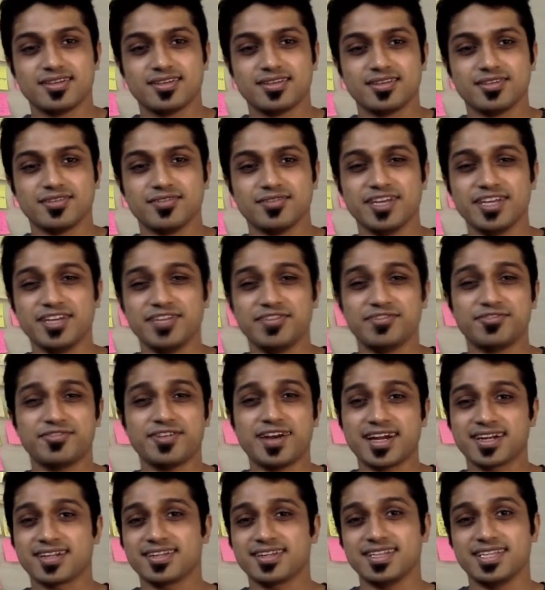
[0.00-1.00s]
The very
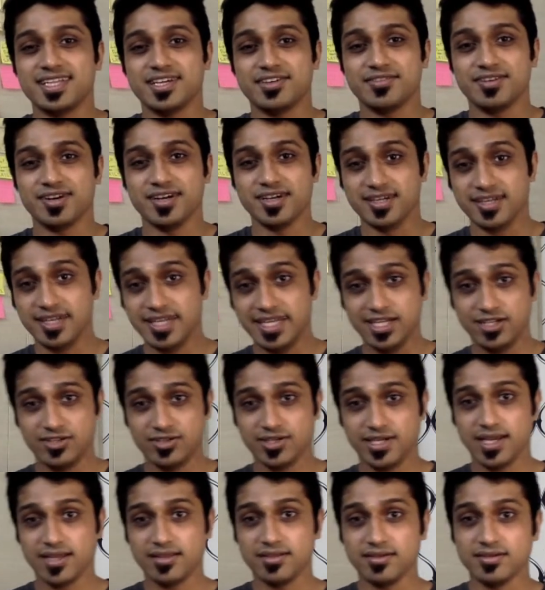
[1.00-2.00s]
fact that they've agreed
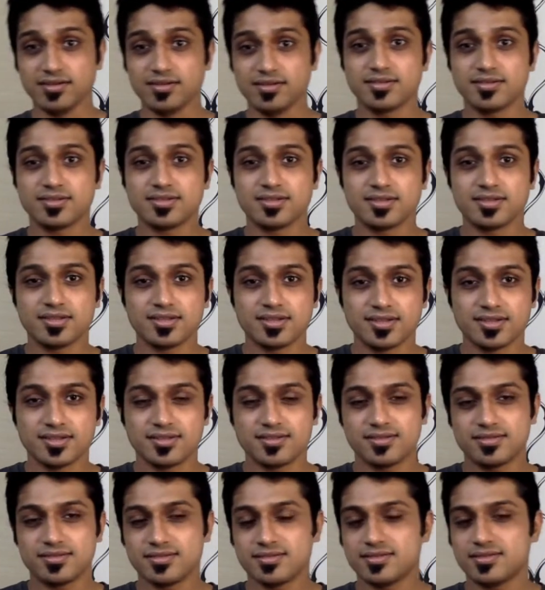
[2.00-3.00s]
together,
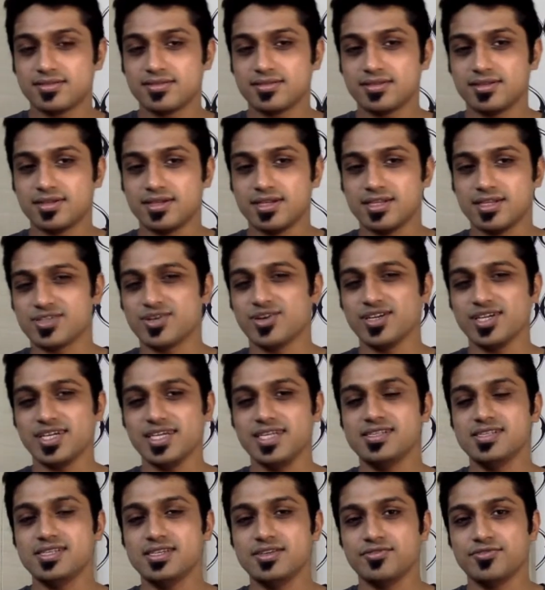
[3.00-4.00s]
it's not
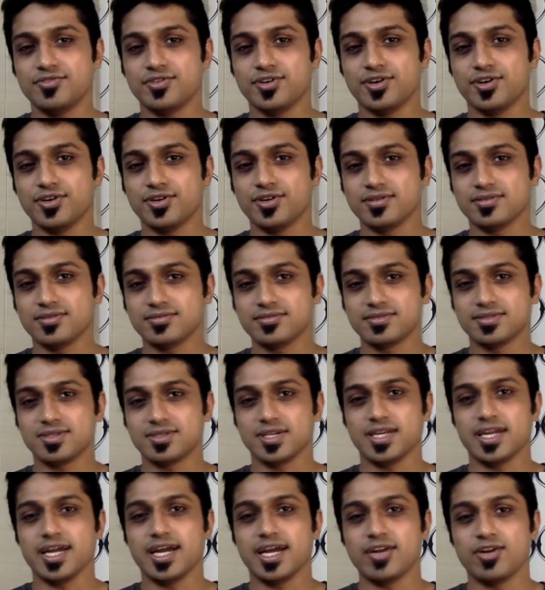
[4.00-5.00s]
easy for a
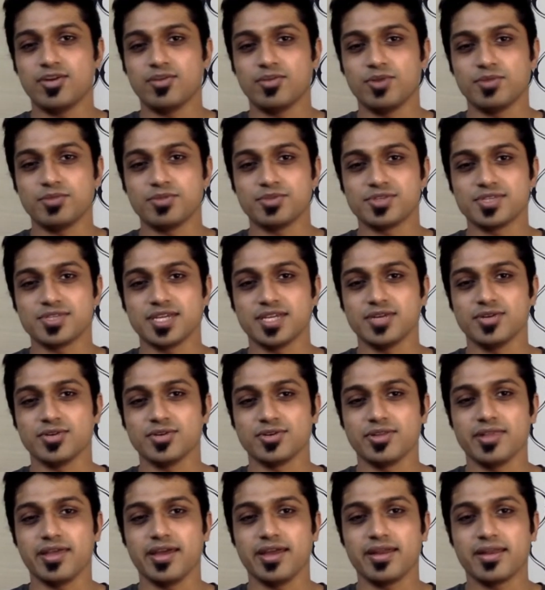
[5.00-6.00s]
dad or mom to say no to
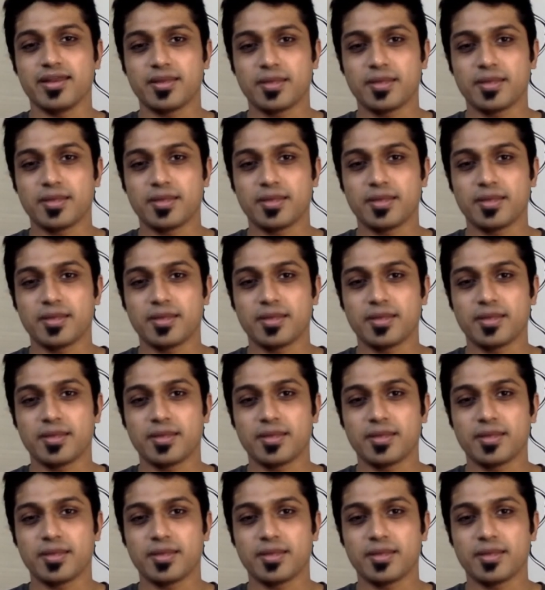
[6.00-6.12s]
that.